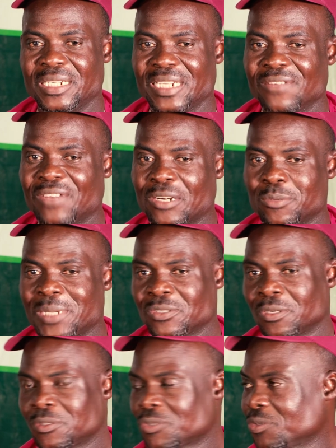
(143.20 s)
The environment
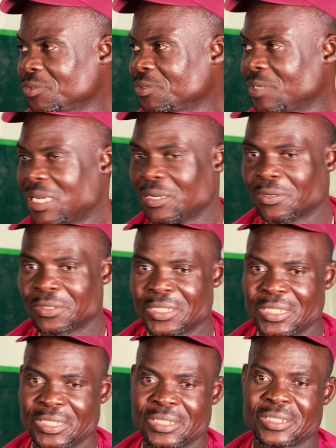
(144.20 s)
also
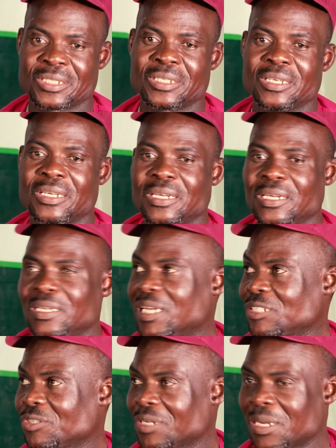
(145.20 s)
encourages
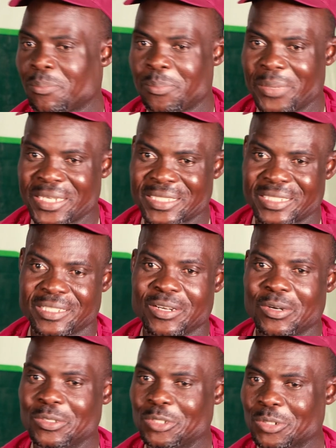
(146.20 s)
natural pest
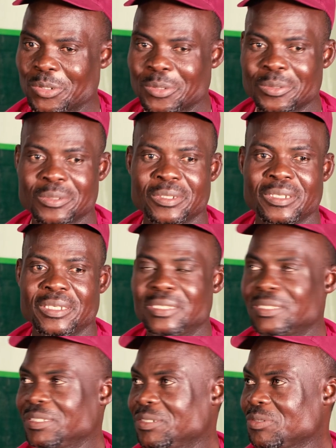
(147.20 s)
control,
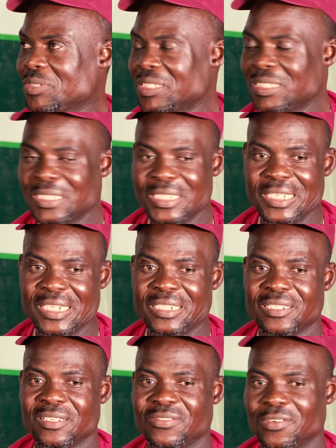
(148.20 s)
reducing the need
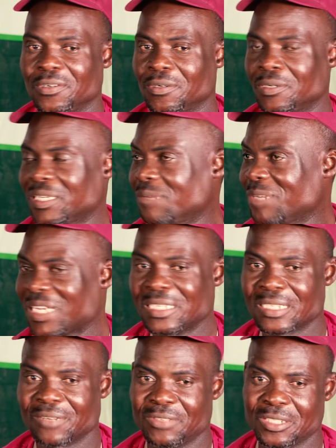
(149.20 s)
for chemical
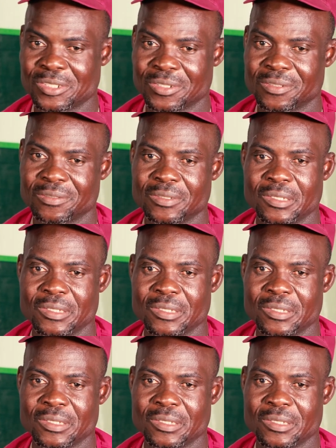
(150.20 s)
intervention.